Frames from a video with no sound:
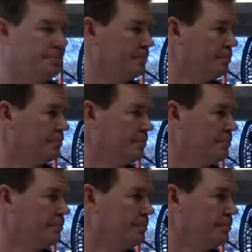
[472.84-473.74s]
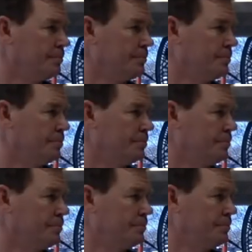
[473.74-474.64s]

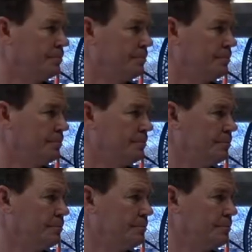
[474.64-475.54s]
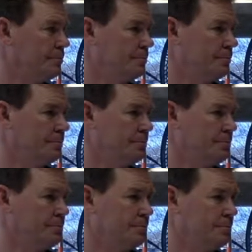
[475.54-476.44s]

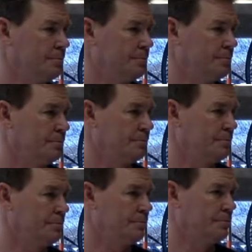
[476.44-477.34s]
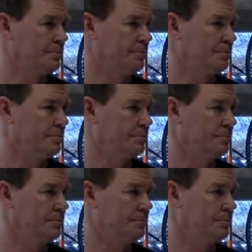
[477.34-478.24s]

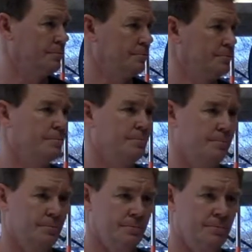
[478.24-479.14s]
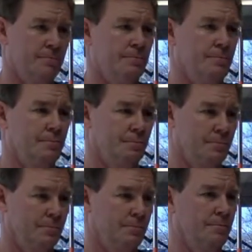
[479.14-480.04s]

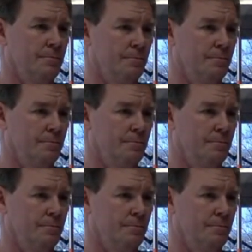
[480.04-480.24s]
No words are spoken by the person on screen.